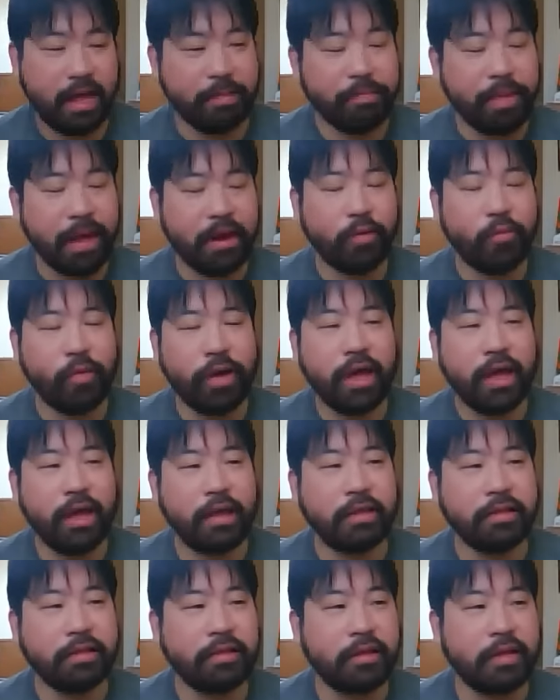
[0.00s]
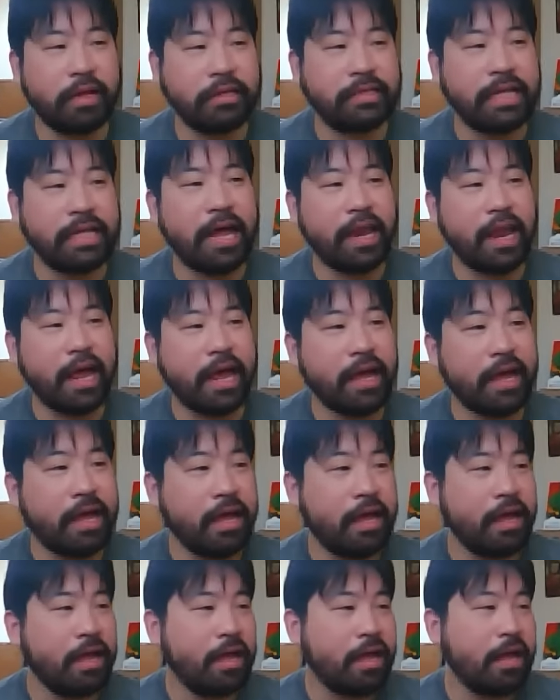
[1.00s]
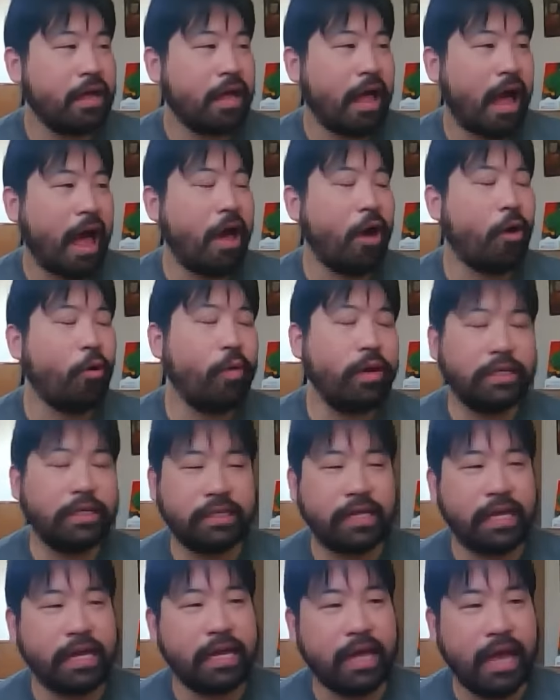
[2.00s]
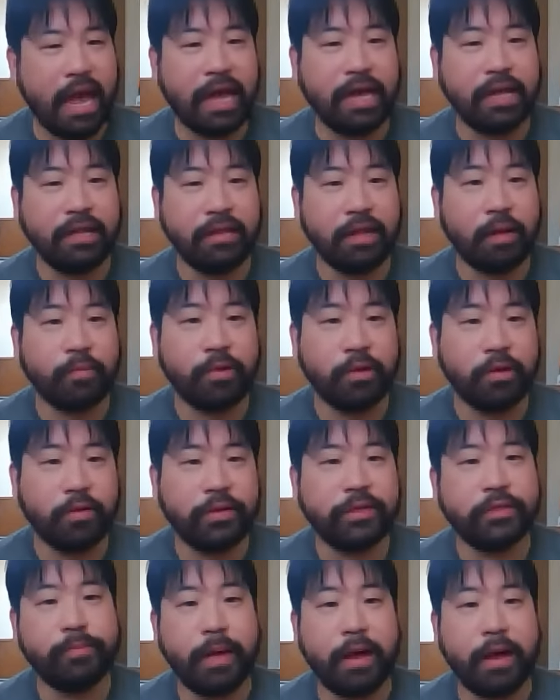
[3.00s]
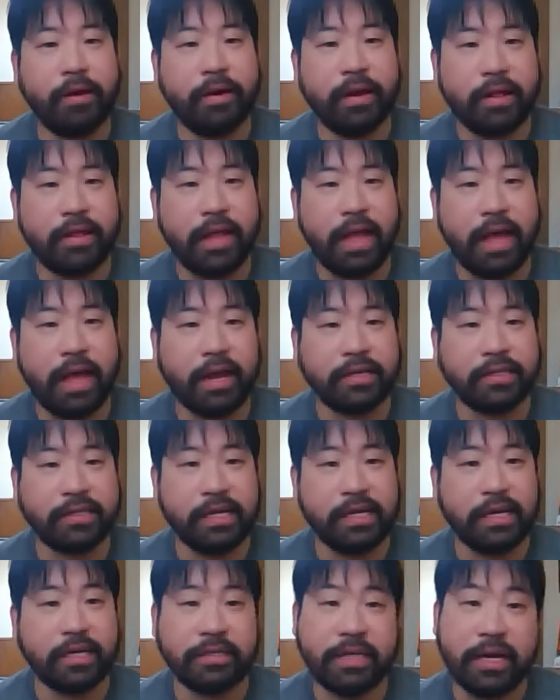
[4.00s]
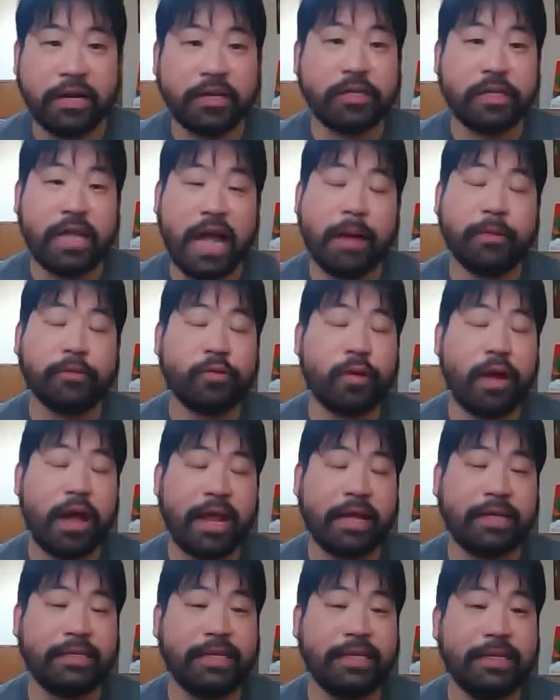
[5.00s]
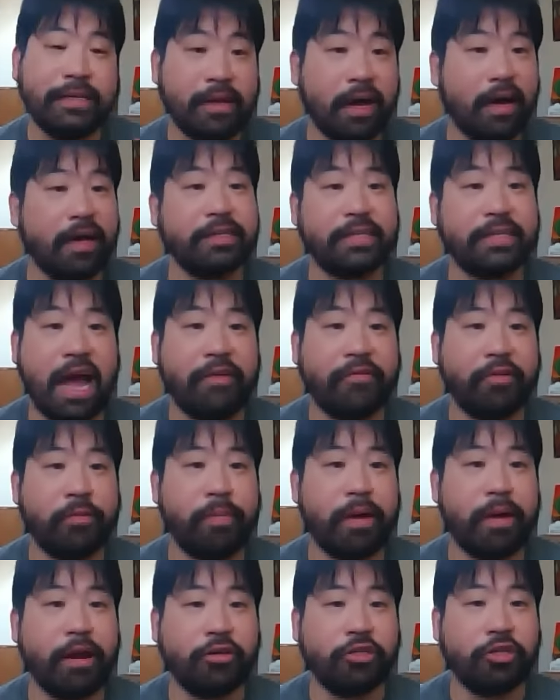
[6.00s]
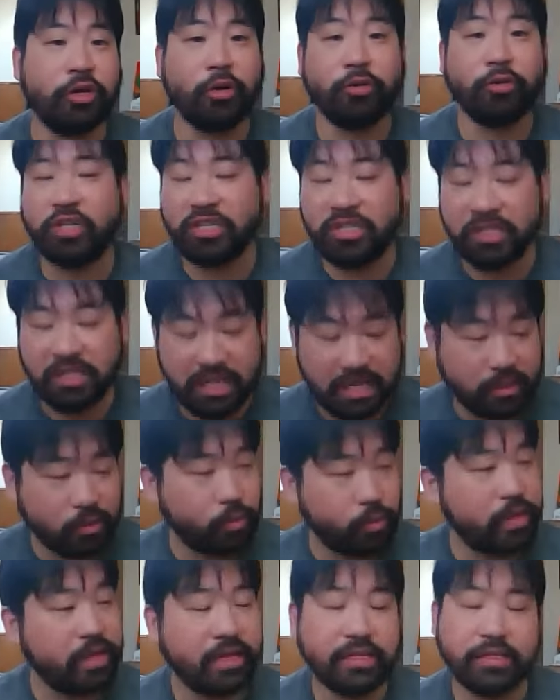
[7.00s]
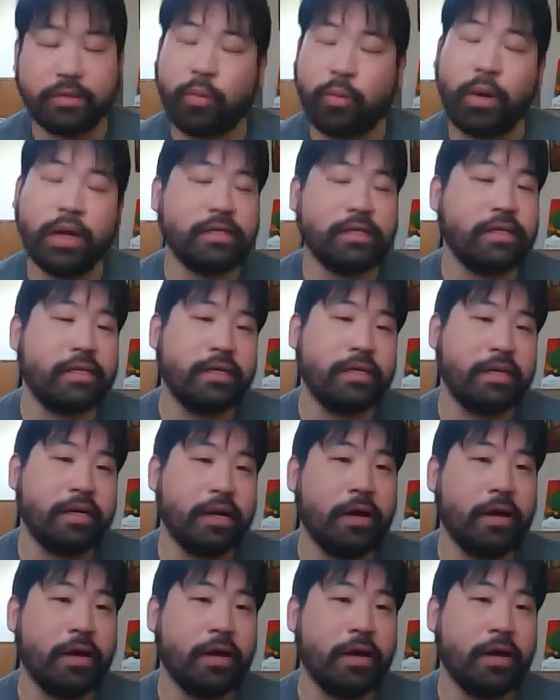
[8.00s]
by the way, it's not like I always think AEW is better than NXT because there's times where NXT does have the better show. Just this week, it just wasn't,